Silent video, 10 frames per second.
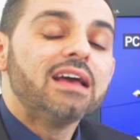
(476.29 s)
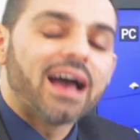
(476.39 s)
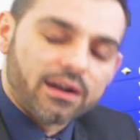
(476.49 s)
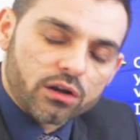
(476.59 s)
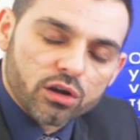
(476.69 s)

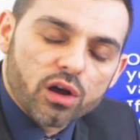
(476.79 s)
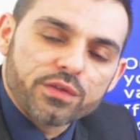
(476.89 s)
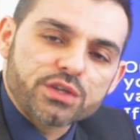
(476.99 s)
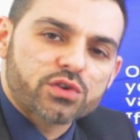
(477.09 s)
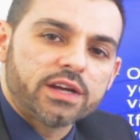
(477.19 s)
And a lot of
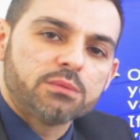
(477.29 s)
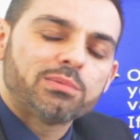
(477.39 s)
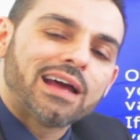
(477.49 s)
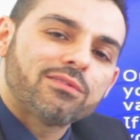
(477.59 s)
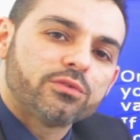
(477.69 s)
the trading
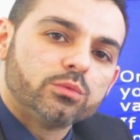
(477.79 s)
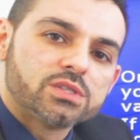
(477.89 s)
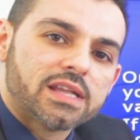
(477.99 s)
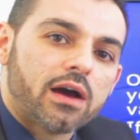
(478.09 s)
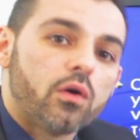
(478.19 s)
platforms
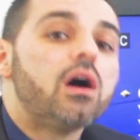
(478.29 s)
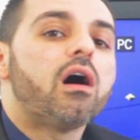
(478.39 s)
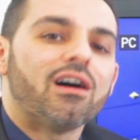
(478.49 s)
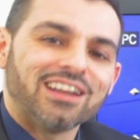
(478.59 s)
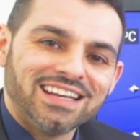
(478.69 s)
now
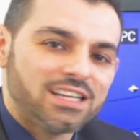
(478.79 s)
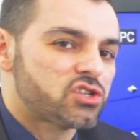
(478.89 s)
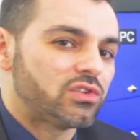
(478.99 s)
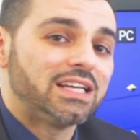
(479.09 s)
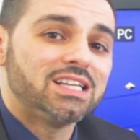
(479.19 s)
are
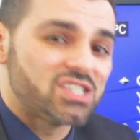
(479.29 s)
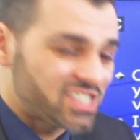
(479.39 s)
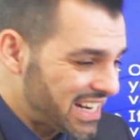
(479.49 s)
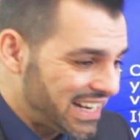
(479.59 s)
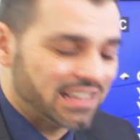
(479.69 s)
literally
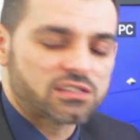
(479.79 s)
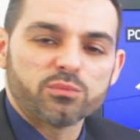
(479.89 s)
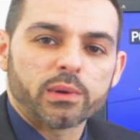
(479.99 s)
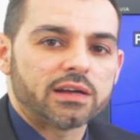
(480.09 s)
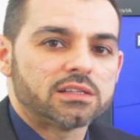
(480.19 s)
just clicks of
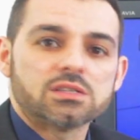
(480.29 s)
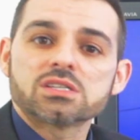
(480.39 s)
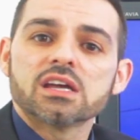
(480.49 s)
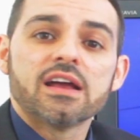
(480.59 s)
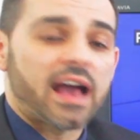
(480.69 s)

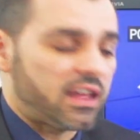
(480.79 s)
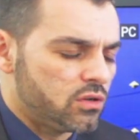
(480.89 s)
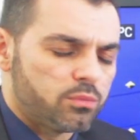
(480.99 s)
buttons, and you're